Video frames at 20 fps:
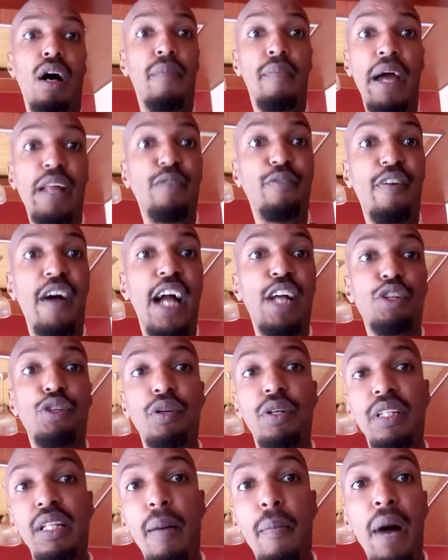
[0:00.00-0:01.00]
a
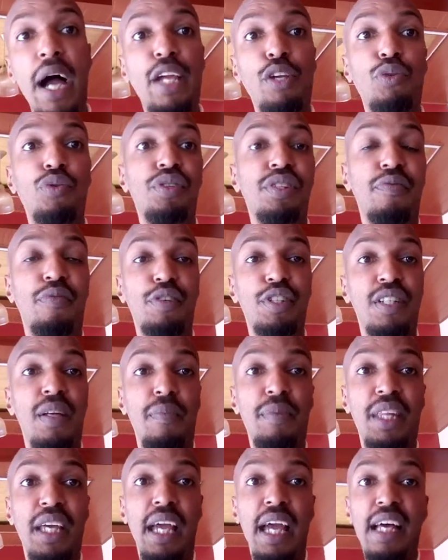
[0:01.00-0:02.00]
manufacturing that might use it for
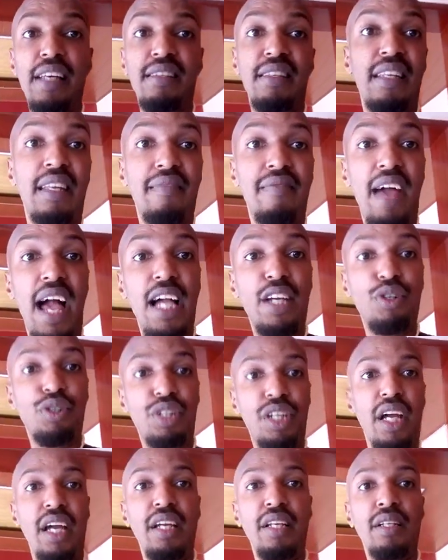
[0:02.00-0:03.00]
something else in the value
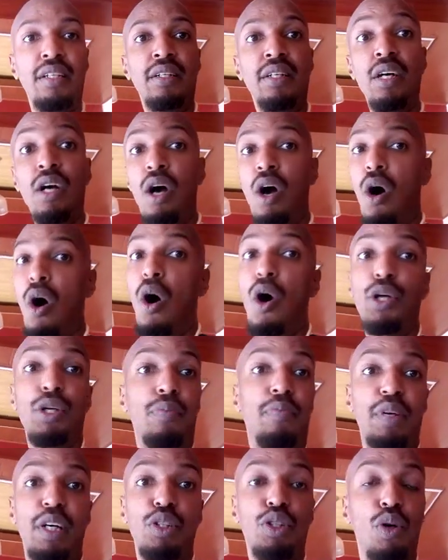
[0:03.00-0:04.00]
chain, or you
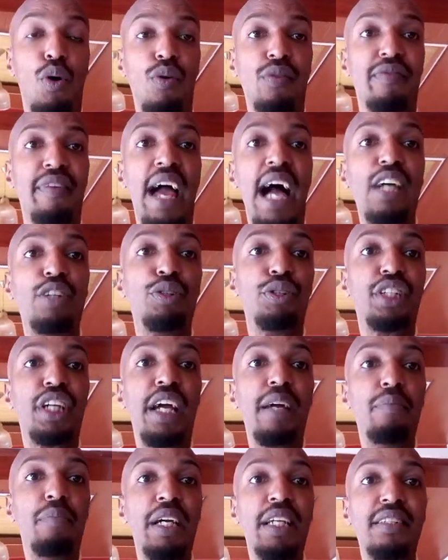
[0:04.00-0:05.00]
build your own value
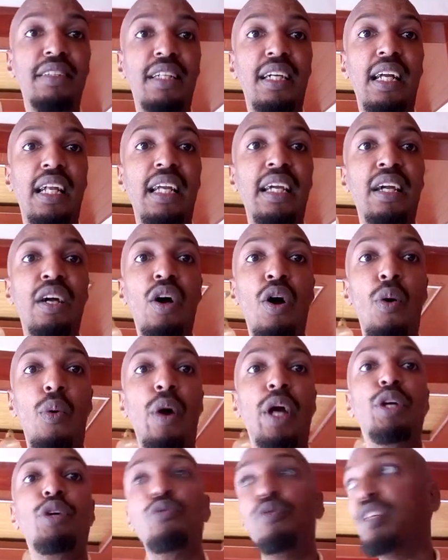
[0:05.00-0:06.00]
chain basically,
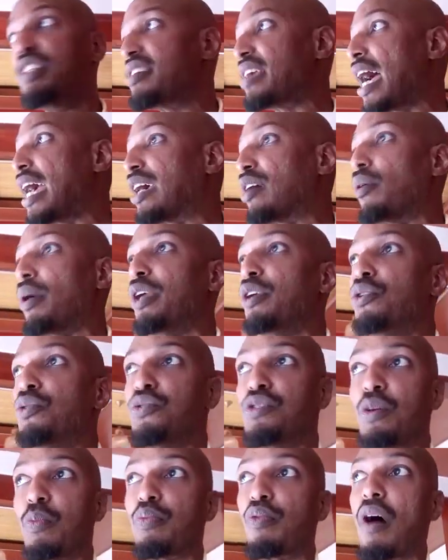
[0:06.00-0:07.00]
where you recycle and
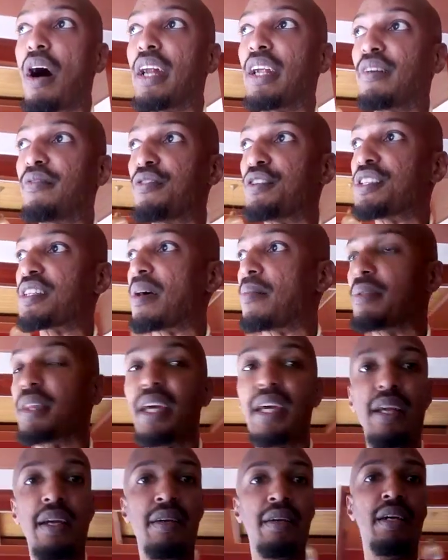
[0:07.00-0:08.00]
use the product for something.